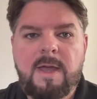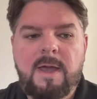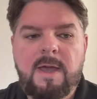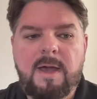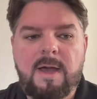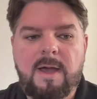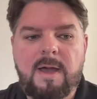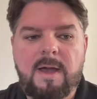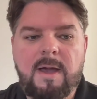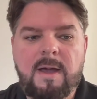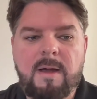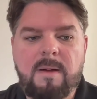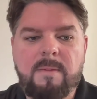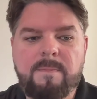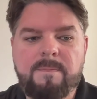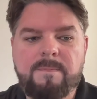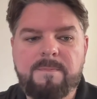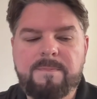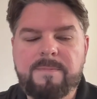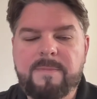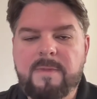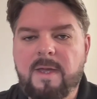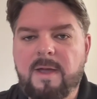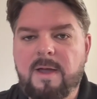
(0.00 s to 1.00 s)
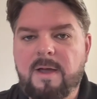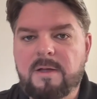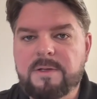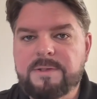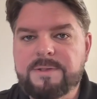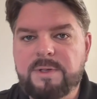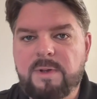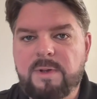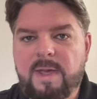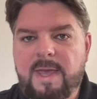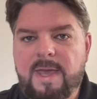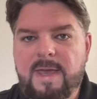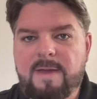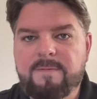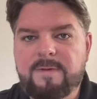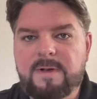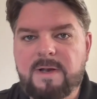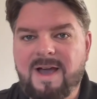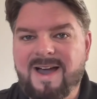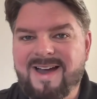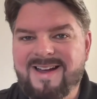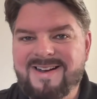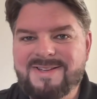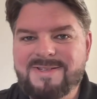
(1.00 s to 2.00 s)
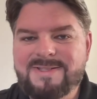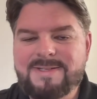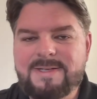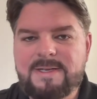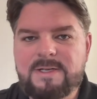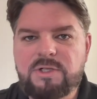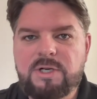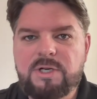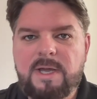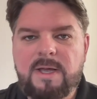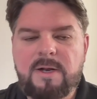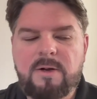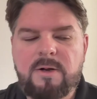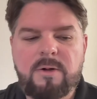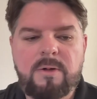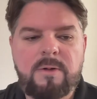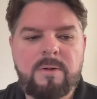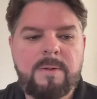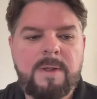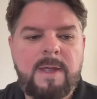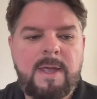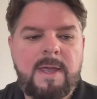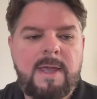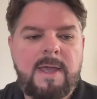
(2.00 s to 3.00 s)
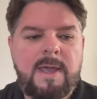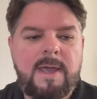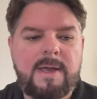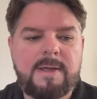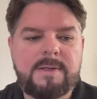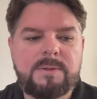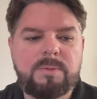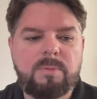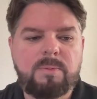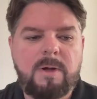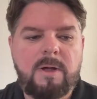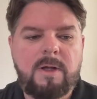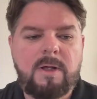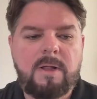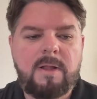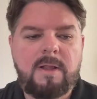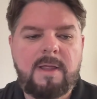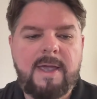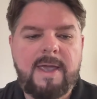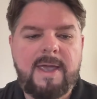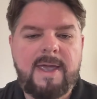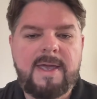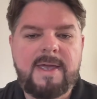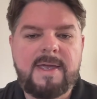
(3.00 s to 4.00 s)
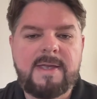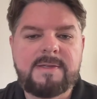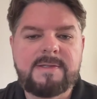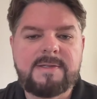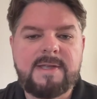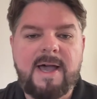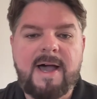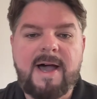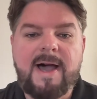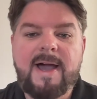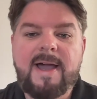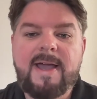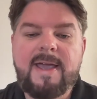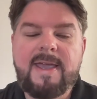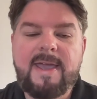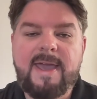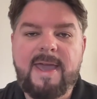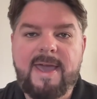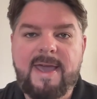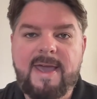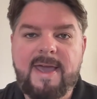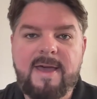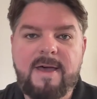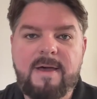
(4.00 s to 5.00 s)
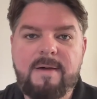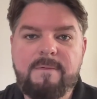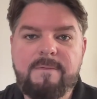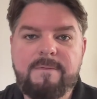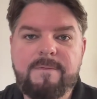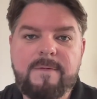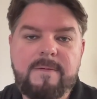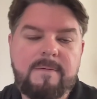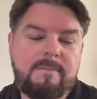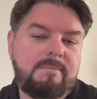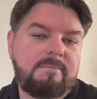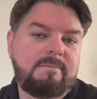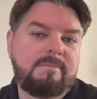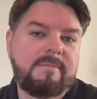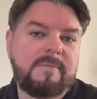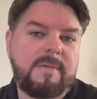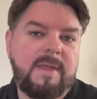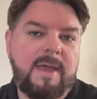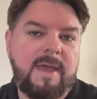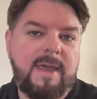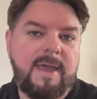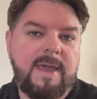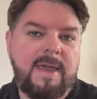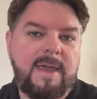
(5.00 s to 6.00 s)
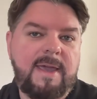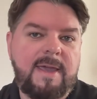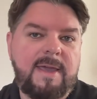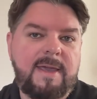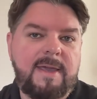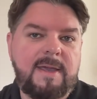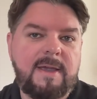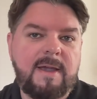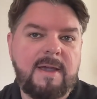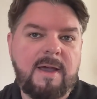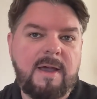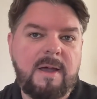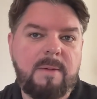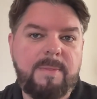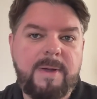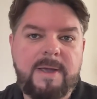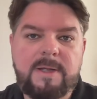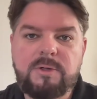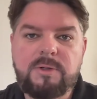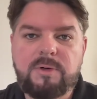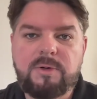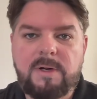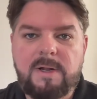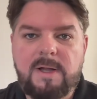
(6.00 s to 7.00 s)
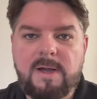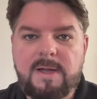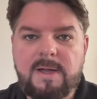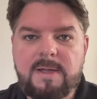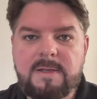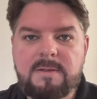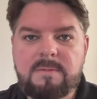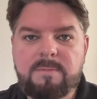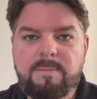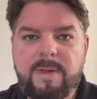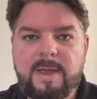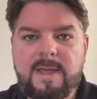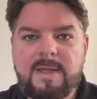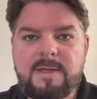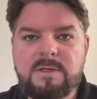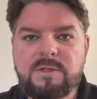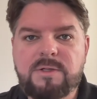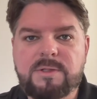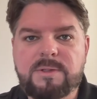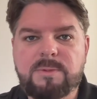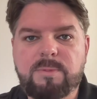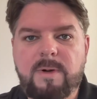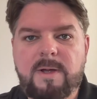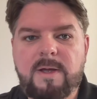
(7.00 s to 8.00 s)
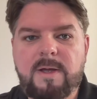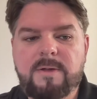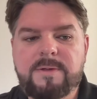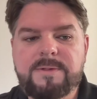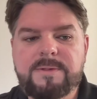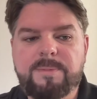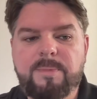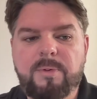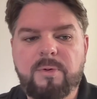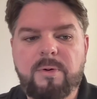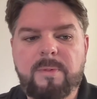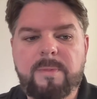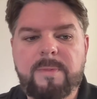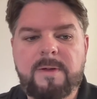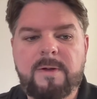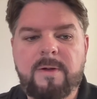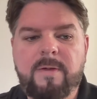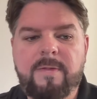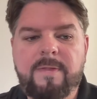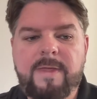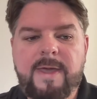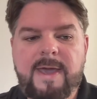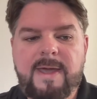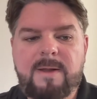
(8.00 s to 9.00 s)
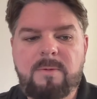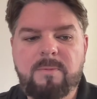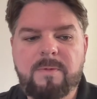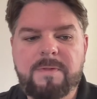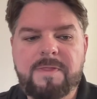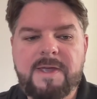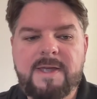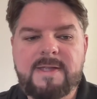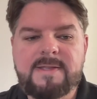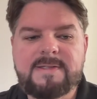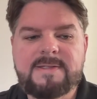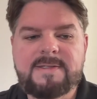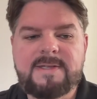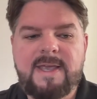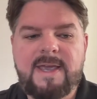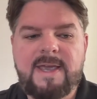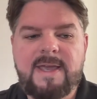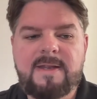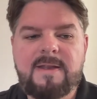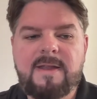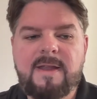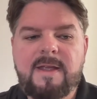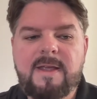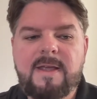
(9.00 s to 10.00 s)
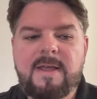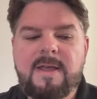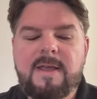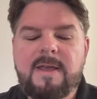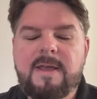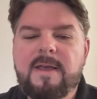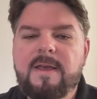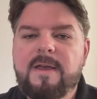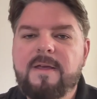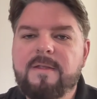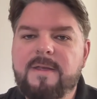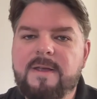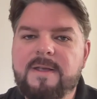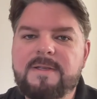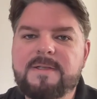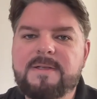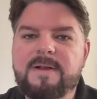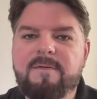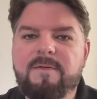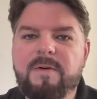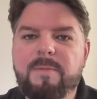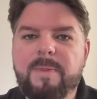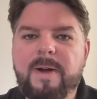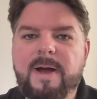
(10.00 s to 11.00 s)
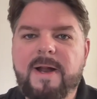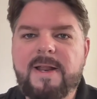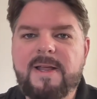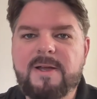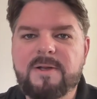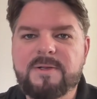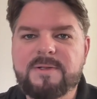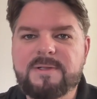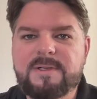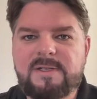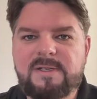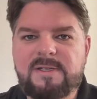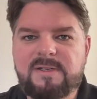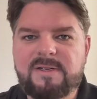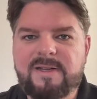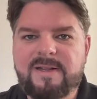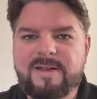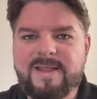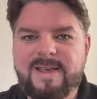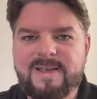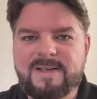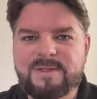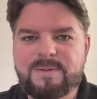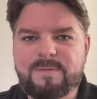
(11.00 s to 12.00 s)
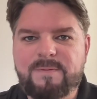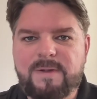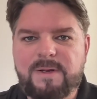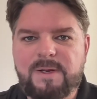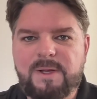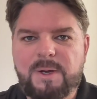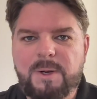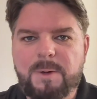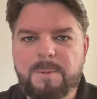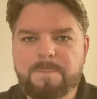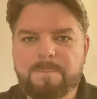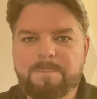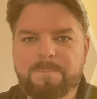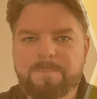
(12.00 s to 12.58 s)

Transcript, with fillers: I also have an Odyssey channel, as well as I have a Patreon page as well. Support me on that. And with that said, thanks everybody. I'll see you in the next video.